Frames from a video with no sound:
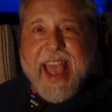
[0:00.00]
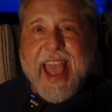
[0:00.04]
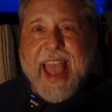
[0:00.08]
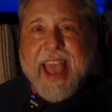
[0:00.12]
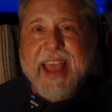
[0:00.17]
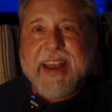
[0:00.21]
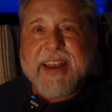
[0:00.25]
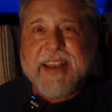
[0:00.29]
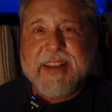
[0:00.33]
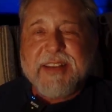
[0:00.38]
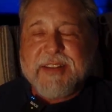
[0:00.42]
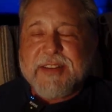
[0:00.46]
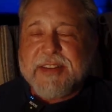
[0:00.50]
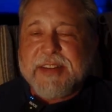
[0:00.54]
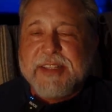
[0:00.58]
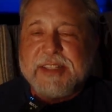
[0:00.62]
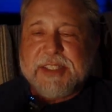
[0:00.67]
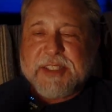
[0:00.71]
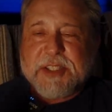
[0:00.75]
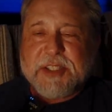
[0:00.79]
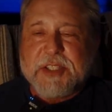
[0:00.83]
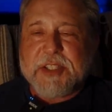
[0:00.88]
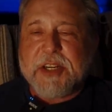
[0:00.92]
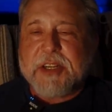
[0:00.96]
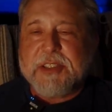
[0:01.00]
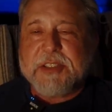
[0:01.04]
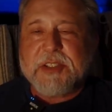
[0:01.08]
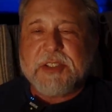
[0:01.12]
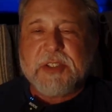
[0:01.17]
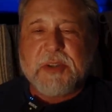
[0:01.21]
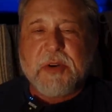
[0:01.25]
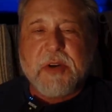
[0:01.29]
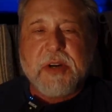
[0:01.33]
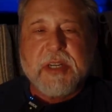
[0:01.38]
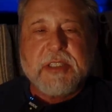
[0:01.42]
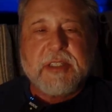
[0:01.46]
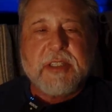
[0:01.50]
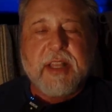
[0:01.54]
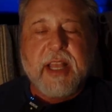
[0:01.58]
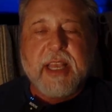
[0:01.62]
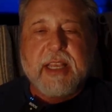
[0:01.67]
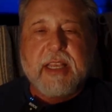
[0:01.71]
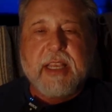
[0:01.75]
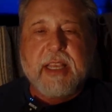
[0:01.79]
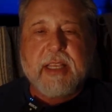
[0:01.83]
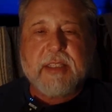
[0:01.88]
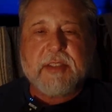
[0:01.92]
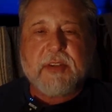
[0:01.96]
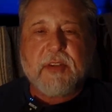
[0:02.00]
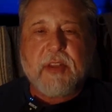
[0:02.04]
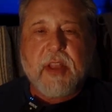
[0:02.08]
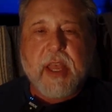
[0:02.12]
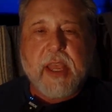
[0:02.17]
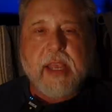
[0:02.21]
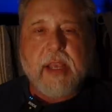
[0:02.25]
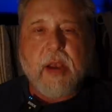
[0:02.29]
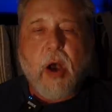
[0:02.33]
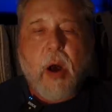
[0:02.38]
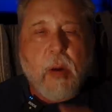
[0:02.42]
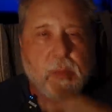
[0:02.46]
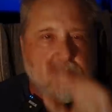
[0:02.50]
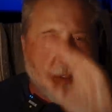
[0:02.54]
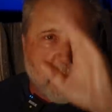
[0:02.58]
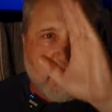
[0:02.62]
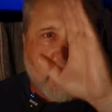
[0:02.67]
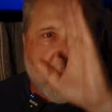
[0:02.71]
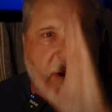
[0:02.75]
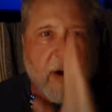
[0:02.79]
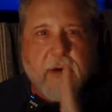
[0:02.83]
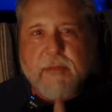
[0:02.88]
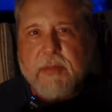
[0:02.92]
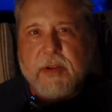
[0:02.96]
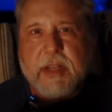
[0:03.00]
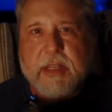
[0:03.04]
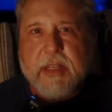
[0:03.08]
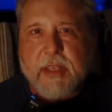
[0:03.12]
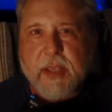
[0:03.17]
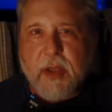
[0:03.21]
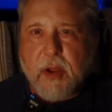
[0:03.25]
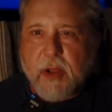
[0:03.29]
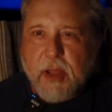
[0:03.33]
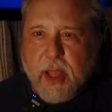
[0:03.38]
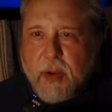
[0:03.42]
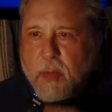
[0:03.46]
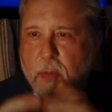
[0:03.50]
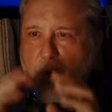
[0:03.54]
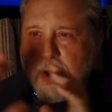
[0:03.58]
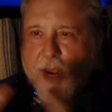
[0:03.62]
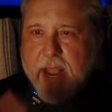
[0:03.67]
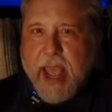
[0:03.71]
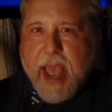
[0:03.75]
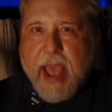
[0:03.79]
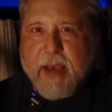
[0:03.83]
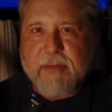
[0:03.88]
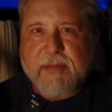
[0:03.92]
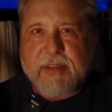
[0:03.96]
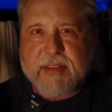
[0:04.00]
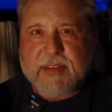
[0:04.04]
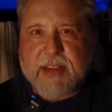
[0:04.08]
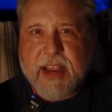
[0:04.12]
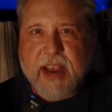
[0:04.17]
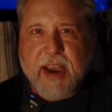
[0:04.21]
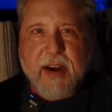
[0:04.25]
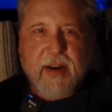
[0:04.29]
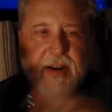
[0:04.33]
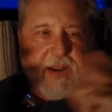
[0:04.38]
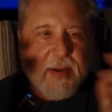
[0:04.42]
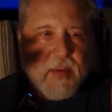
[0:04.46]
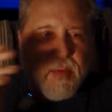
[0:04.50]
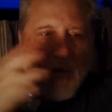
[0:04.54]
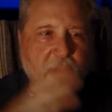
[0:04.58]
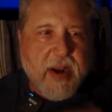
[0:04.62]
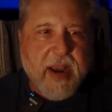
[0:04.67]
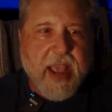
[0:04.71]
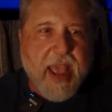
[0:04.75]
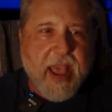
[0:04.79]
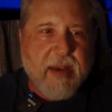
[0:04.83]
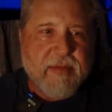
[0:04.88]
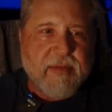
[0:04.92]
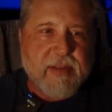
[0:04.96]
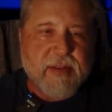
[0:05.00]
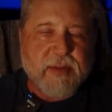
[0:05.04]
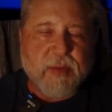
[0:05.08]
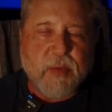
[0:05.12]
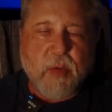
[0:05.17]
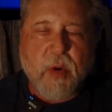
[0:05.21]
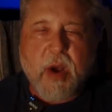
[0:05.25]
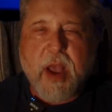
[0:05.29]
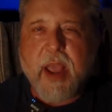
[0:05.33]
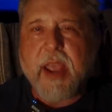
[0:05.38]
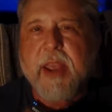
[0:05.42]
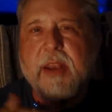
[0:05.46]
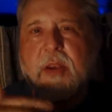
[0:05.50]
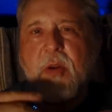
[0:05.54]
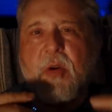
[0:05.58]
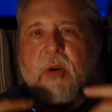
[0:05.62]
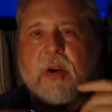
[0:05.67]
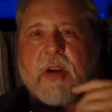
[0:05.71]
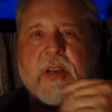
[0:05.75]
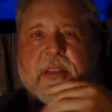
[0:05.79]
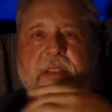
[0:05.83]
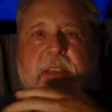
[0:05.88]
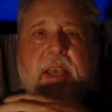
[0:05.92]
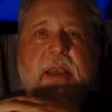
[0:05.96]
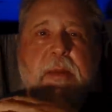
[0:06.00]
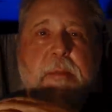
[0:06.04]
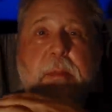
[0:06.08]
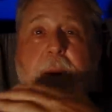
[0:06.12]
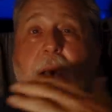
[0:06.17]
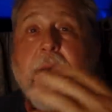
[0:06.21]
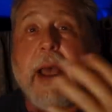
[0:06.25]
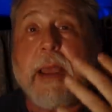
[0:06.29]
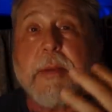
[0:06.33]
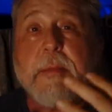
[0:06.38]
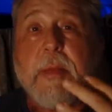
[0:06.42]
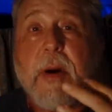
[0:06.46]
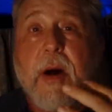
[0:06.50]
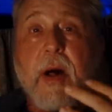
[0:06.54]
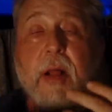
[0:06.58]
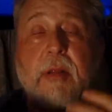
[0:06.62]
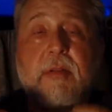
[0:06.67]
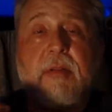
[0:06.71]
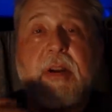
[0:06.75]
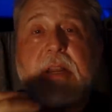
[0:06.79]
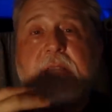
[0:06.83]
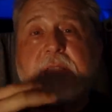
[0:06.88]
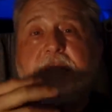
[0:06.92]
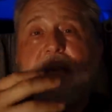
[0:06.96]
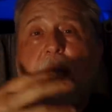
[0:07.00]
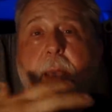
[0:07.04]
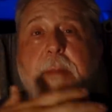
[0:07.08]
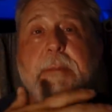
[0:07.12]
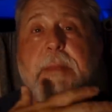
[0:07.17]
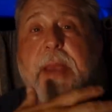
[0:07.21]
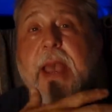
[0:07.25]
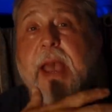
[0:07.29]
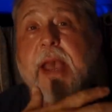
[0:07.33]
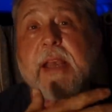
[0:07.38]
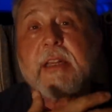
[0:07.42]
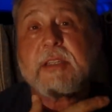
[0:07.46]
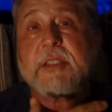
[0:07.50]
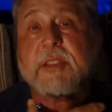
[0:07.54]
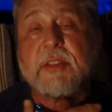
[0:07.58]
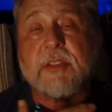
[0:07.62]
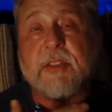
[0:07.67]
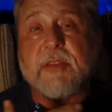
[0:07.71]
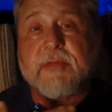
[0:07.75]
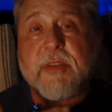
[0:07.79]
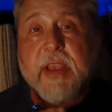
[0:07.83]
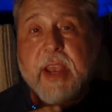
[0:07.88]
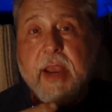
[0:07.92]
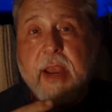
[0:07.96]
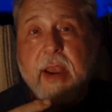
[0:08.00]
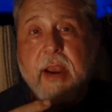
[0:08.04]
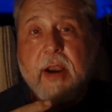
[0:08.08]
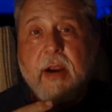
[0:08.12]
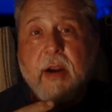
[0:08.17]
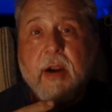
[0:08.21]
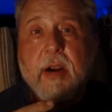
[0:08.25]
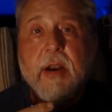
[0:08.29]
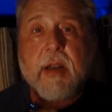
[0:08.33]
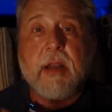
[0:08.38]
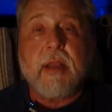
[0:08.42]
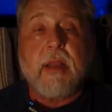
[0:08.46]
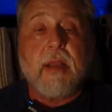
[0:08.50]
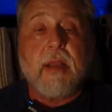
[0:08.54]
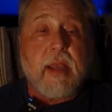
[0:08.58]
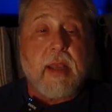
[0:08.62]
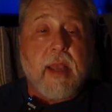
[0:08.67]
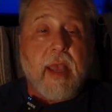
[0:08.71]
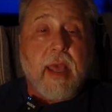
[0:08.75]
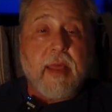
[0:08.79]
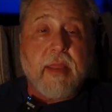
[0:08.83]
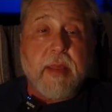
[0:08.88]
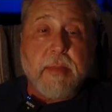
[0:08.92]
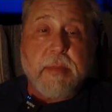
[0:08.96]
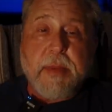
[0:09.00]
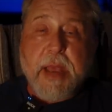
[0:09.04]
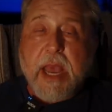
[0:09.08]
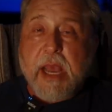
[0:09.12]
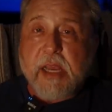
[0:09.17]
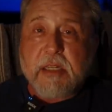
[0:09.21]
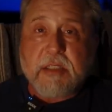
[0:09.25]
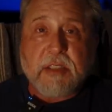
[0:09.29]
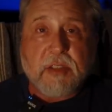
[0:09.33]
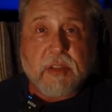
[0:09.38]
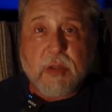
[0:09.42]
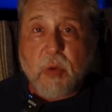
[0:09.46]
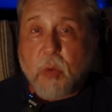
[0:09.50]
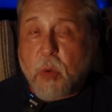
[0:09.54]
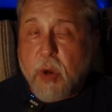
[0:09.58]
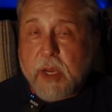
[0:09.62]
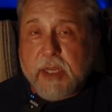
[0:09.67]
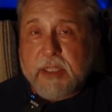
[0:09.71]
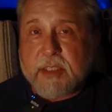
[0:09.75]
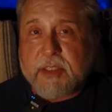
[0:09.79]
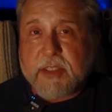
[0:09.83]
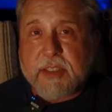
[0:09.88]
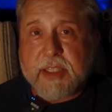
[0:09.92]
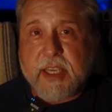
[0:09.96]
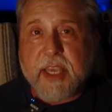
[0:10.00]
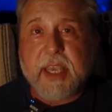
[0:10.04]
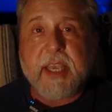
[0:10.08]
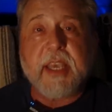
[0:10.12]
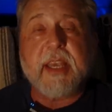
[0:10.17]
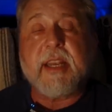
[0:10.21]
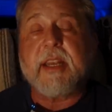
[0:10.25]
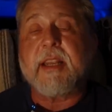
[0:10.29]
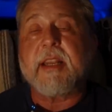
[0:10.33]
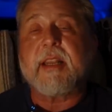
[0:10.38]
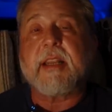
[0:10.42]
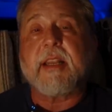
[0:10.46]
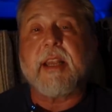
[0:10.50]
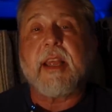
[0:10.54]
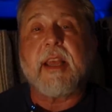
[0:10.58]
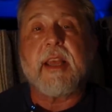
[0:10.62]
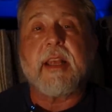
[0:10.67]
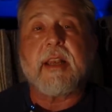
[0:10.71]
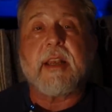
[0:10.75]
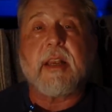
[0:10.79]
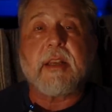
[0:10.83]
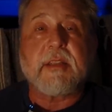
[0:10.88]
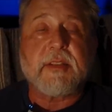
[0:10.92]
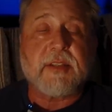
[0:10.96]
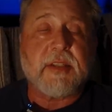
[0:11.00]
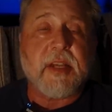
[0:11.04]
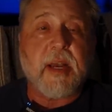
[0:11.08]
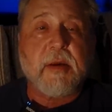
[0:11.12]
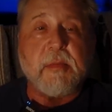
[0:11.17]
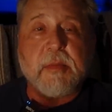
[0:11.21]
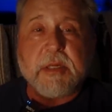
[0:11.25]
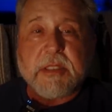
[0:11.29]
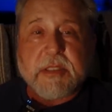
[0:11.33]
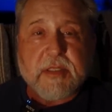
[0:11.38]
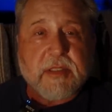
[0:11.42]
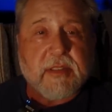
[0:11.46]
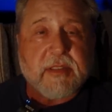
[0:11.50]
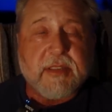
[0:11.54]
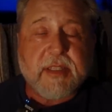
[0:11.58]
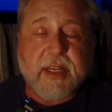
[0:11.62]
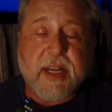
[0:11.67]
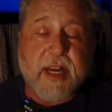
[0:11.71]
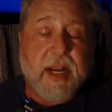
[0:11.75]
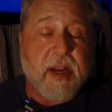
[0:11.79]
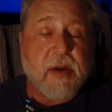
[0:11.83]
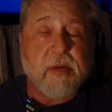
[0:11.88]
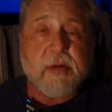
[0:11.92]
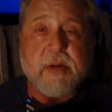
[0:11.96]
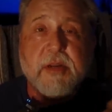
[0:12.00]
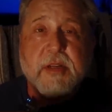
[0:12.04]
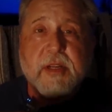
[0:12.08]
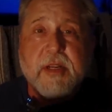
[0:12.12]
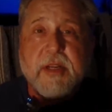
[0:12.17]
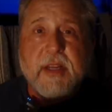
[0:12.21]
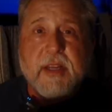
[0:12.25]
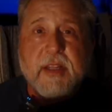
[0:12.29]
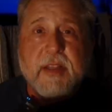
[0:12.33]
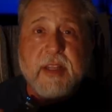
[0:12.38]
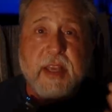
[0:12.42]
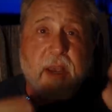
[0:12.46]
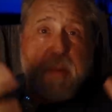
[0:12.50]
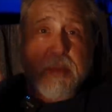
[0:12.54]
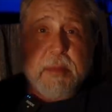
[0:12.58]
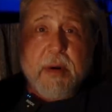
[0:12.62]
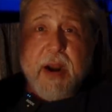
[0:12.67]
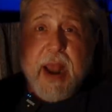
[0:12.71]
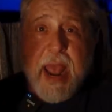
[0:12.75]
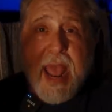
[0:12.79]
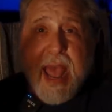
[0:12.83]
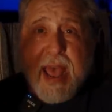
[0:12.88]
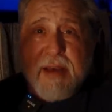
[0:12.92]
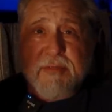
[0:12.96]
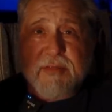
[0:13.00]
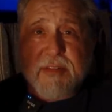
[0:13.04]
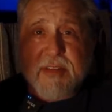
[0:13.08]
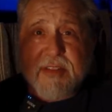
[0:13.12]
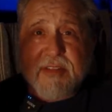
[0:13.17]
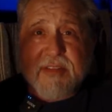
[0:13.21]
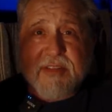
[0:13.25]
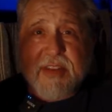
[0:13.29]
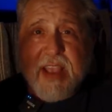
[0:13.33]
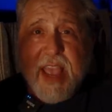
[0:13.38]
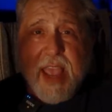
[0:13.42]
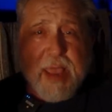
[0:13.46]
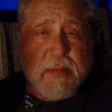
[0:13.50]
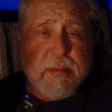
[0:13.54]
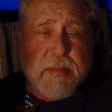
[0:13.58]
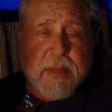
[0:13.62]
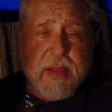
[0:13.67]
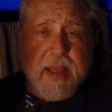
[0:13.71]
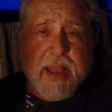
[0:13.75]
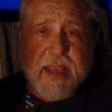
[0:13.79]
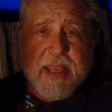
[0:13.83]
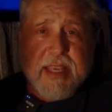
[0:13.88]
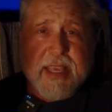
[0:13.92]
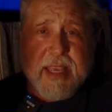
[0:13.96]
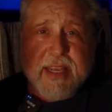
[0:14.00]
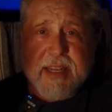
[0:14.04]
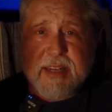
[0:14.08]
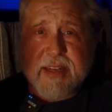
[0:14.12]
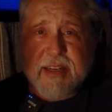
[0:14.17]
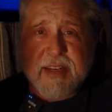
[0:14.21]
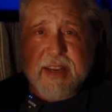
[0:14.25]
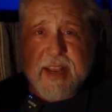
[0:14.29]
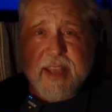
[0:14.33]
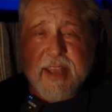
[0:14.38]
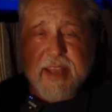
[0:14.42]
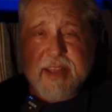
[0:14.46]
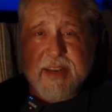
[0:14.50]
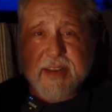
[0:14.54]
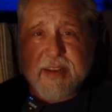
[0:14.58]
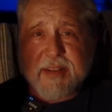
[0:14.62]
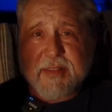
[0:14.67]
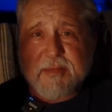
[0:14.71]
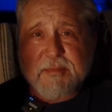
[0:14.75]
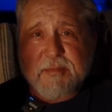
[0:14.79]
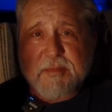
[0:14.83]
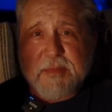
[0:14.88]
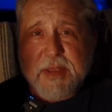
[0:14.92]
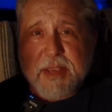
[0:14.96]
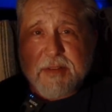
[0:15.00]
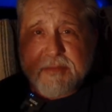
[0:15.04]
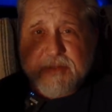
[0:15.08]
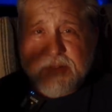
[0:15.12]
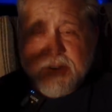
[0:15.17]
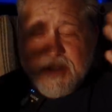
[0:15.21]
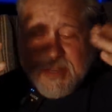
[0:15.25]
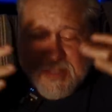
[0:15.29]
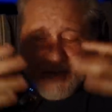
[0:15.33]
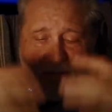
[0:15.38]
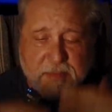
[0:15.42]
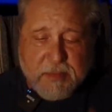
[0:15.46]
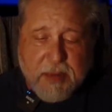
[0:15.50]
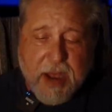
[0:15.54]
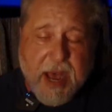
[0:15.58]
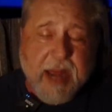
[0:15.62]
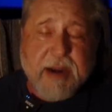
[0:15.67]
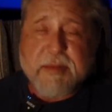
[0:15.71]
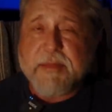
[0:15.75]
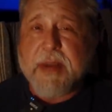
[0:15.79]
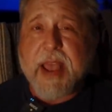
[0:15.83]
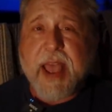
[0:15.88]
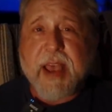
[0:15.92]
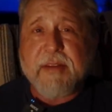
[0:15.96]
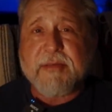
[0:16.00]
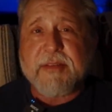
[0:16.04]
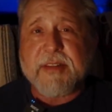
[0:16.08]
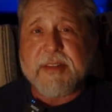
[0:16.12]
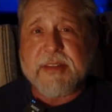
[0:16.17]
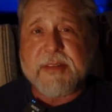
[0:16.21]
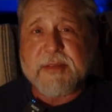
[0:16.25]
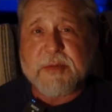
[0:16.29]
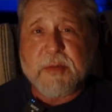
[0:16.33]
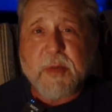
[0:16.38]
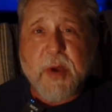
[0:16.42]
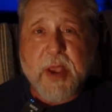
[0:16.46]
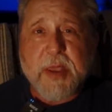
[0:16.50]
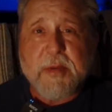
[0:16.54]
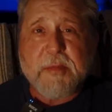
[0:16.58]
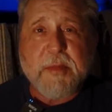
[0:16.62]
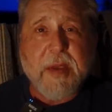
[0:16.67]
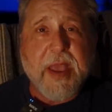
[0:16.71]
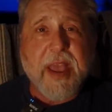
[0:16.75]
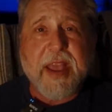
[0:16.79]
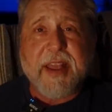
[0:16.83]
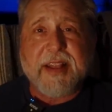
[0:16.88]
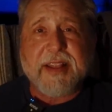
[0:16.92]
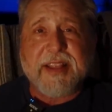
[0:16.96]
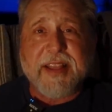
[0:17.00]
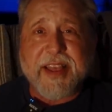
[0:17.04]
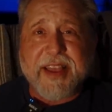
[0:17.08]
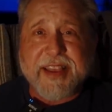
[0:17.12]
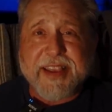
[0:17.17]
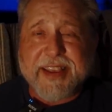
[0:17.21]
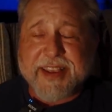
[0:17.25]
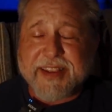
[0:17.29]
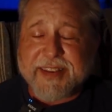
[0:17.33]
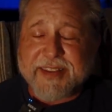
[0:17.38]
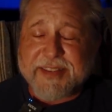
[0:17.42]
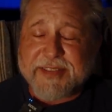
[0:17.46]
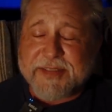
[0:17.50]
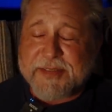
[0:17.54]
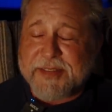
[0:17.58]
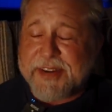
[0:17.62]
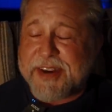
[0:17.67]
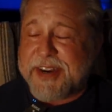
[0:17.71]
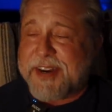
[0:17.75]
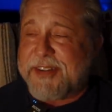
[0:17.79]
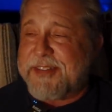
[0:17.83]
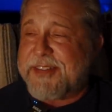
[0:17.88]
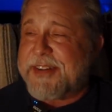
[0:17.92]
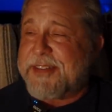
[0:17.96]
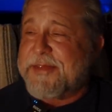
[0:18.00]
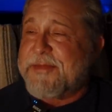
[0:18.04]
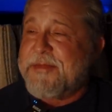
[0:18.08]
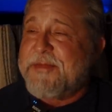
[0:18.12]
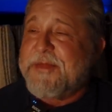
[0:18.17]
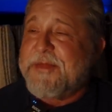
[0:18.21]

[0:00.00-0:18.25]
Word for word: And in certain stories, like it's like almost perfect, you know, like one half is hairy, one half is white, or it's like piebald, right? It's got patches of hair and then patches of white skin. And, and, and some it's, you know, the upper half is ape like and, and Bigfoot, and the bottom half is white man like and whatever.